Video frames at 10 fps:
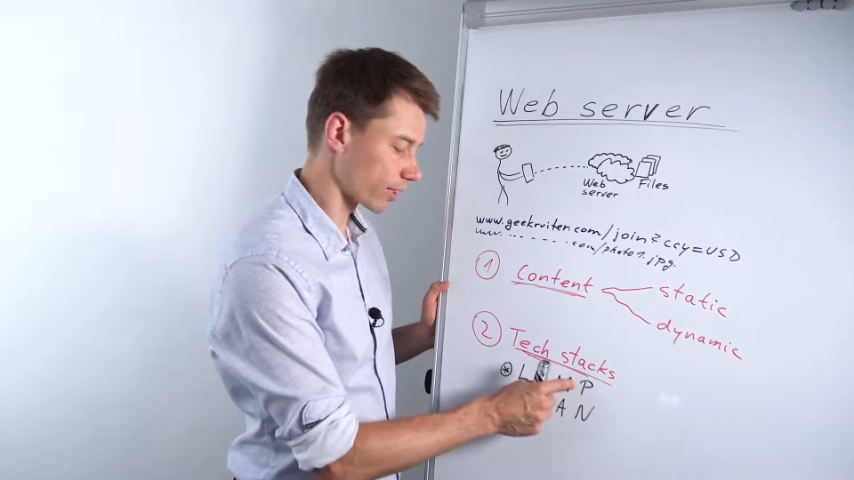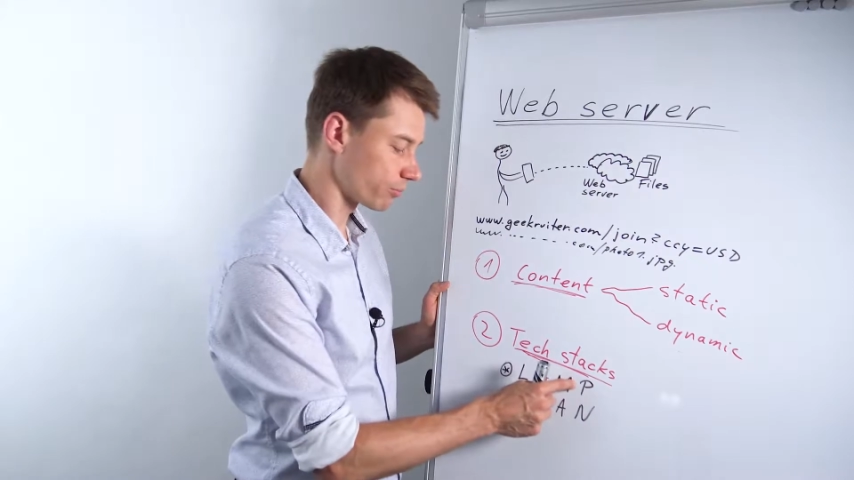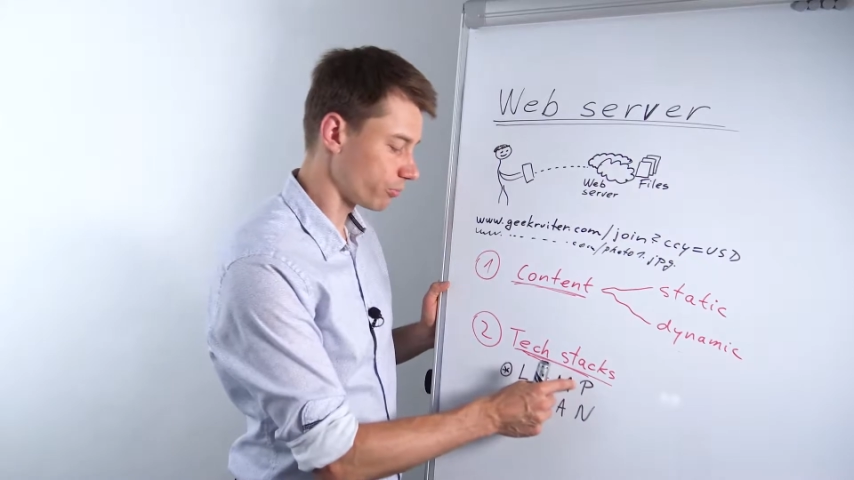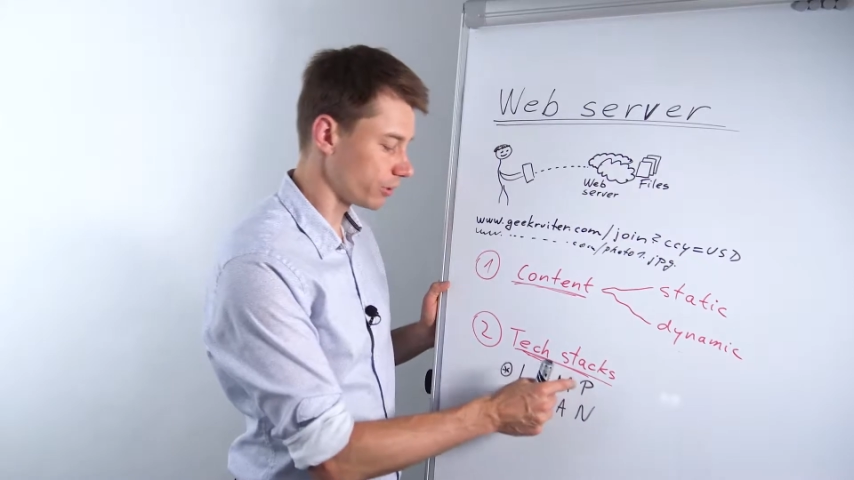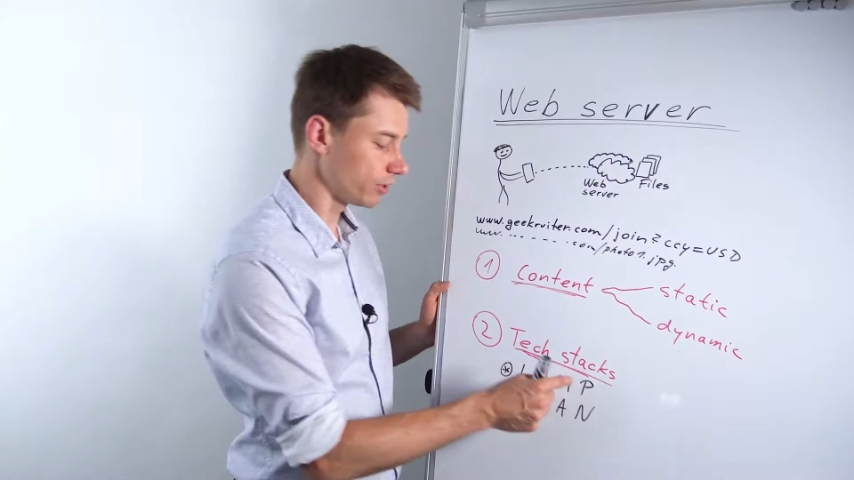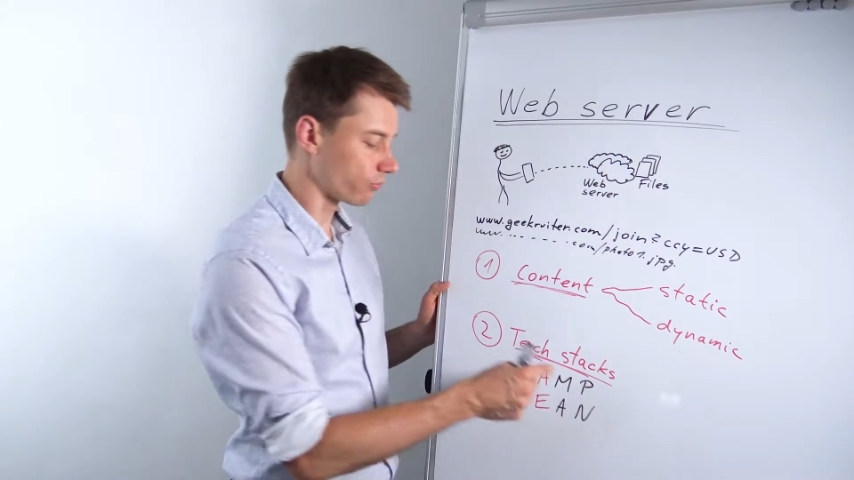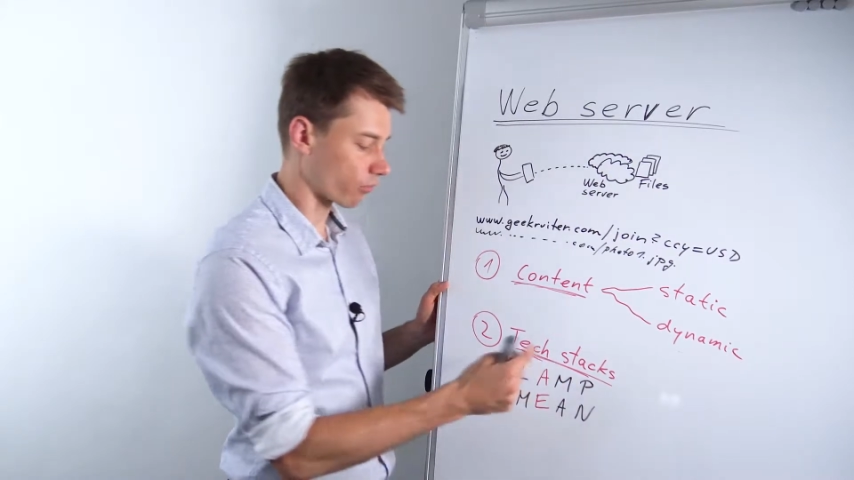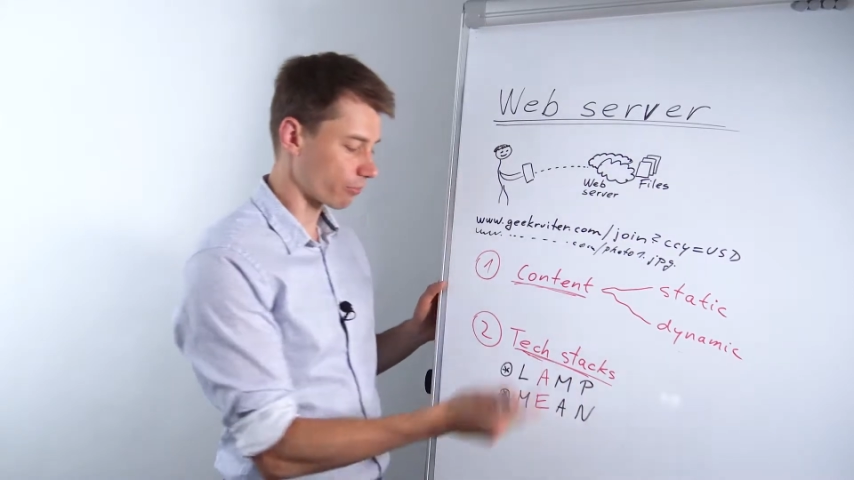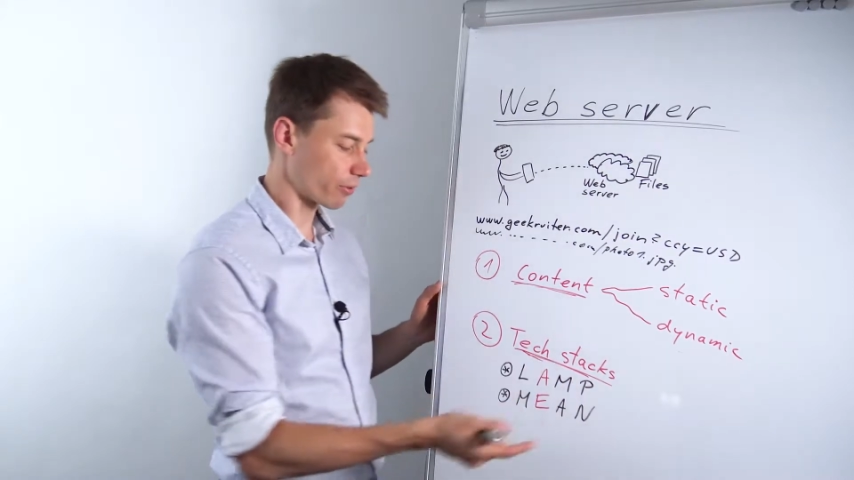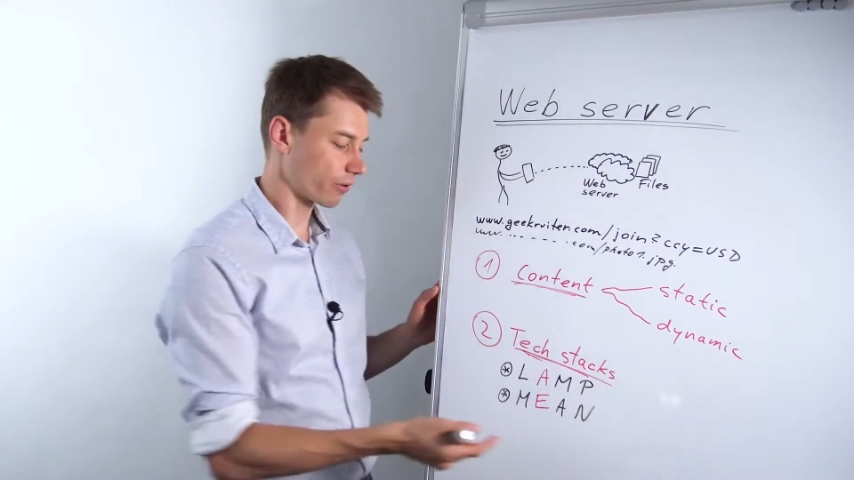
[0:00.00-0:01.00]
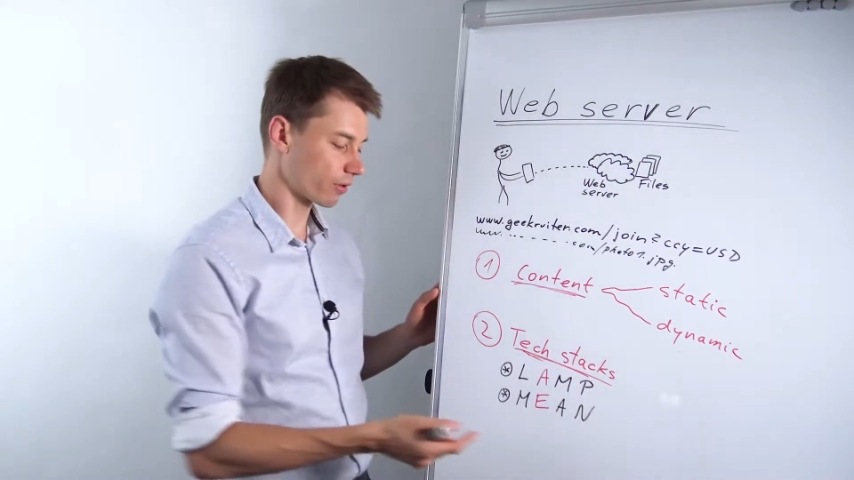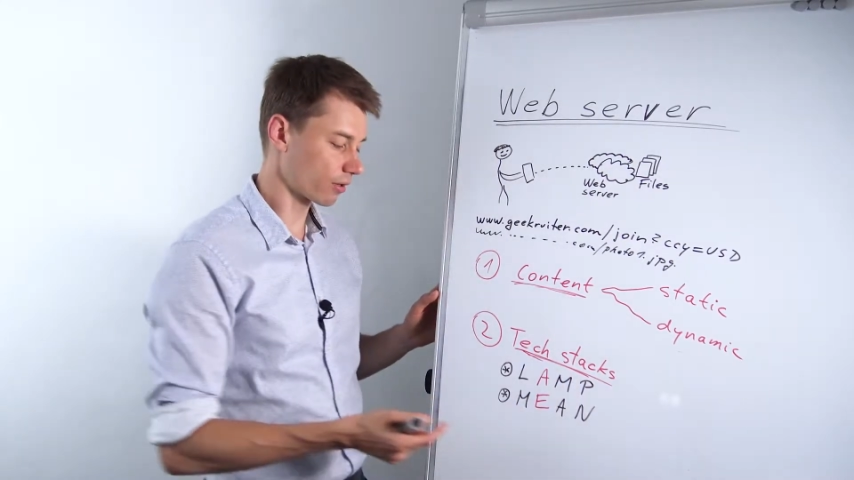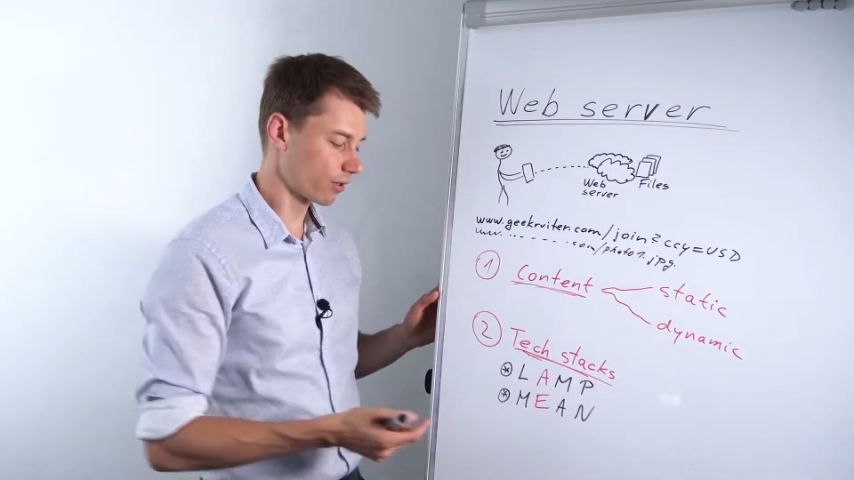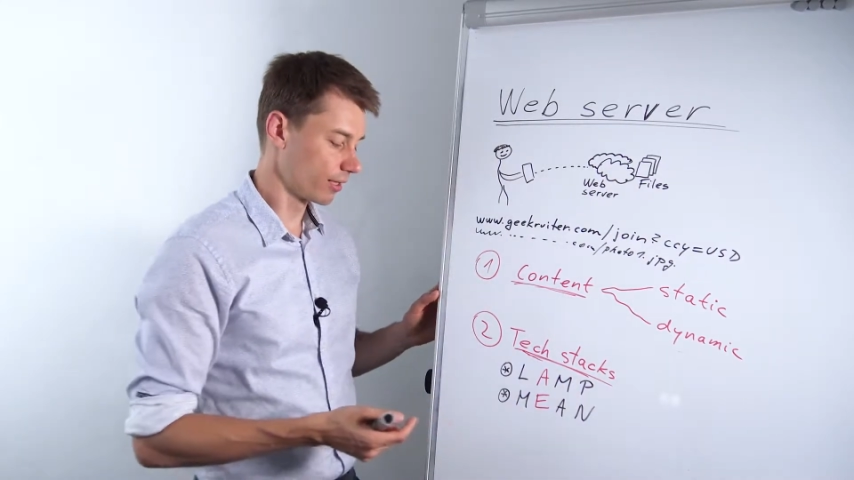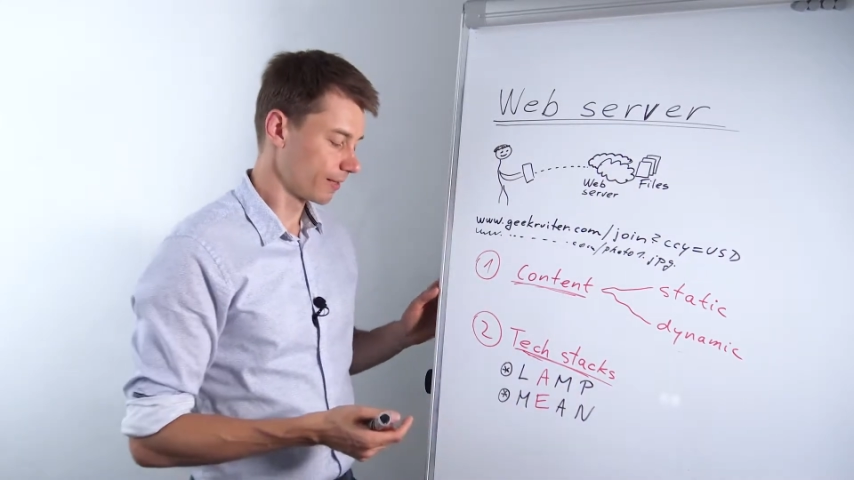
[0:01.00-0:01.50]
and P for Perl.